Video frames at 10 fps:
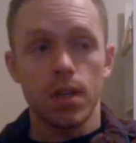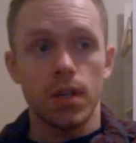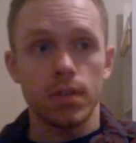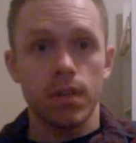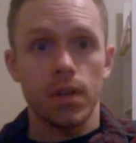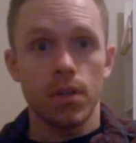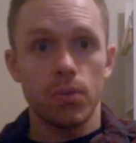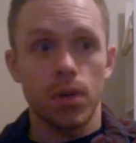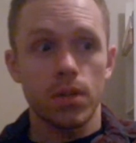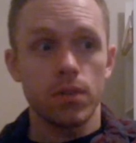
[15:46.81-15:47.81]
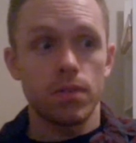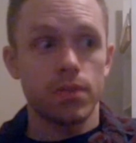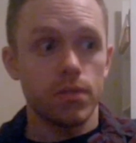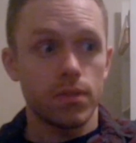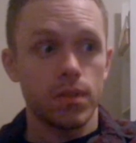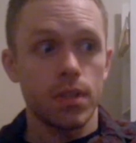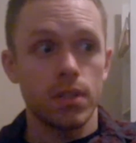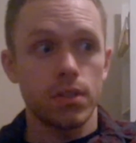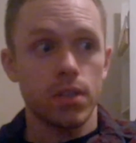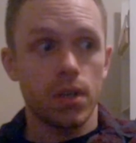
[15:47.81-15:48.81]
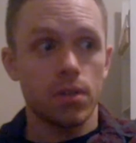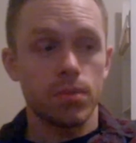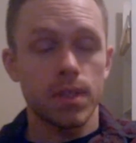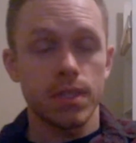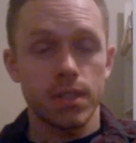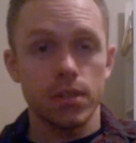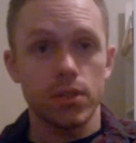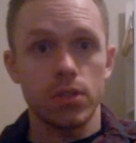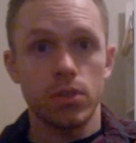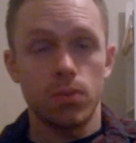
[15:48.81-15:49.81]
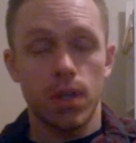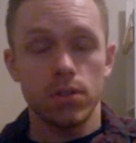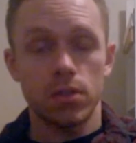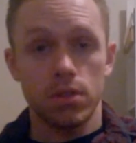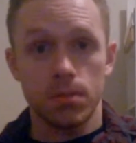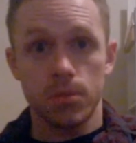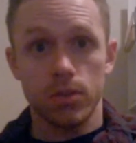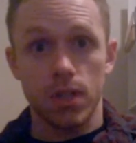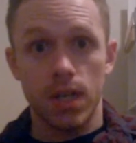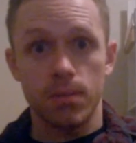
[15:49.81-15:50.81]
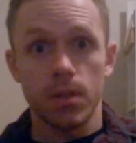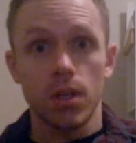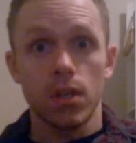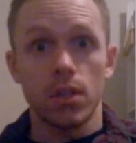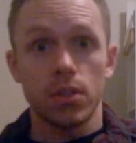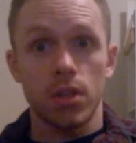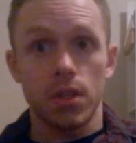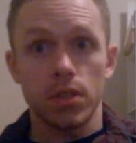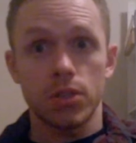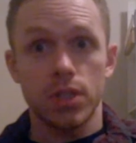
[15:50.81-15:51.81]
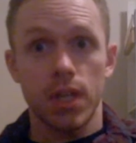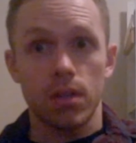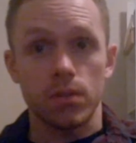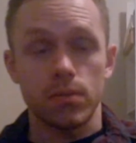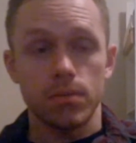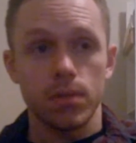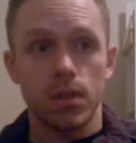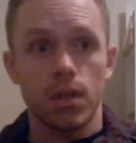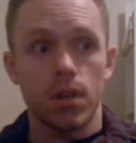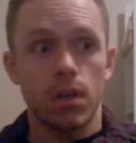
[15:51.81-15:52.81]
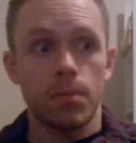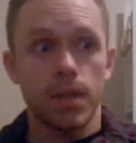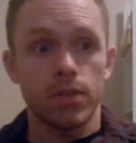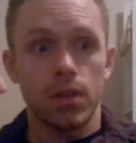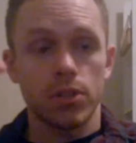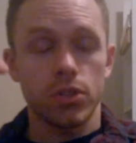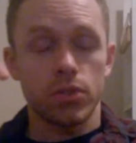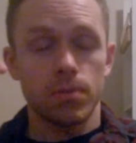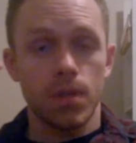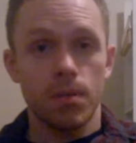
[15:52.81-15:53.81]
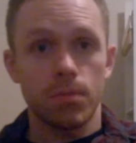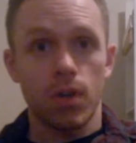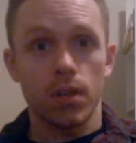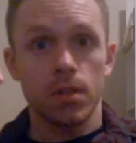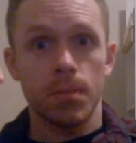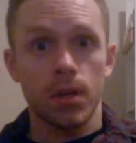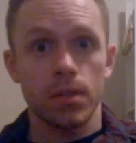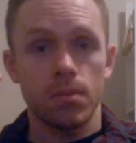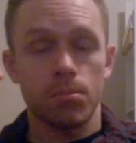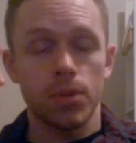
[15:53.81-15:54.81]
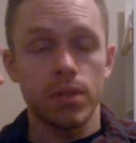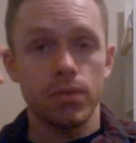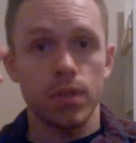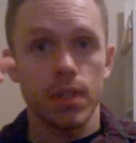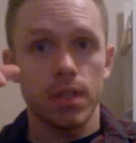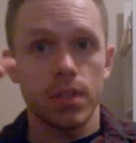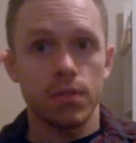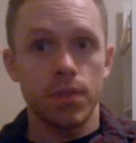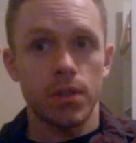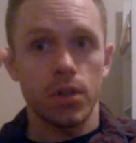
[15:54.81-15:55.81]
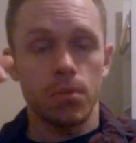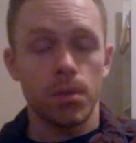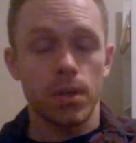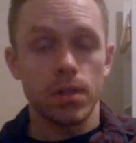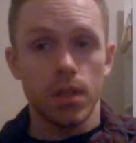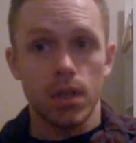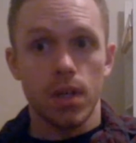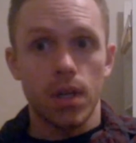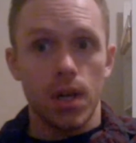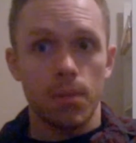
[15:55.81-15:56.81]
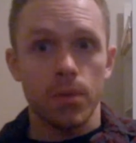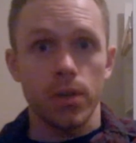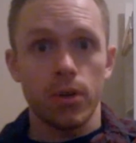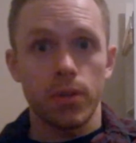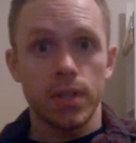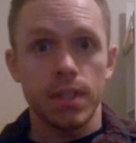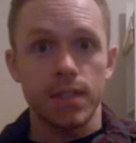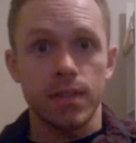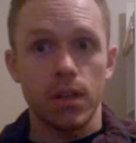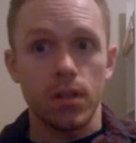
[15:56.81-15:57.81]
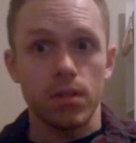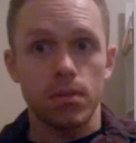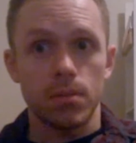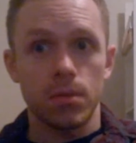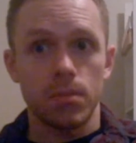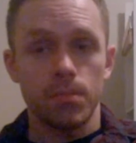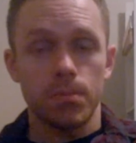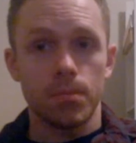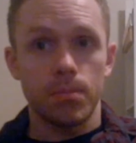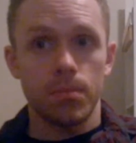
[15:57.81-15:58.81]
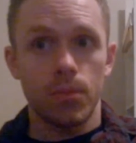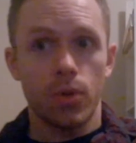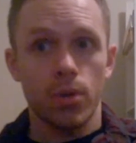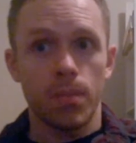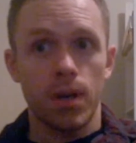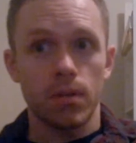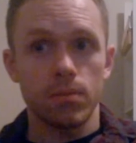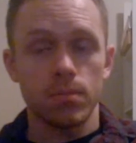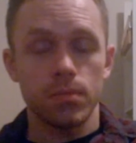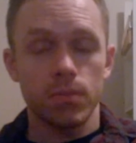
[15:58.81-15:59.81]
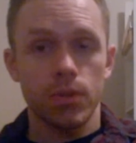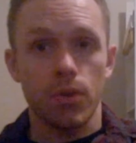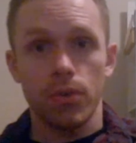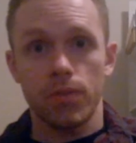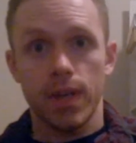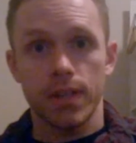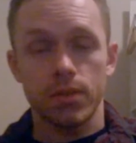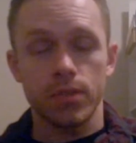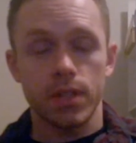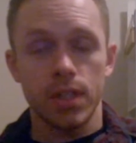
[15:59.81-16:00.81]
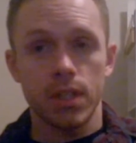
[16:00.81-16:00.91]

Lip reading: I'll tell you what, these are reasons you want to subscribe to this channel. I've talked about them briefly in this video, but I'm going to go into detail more about growth factors in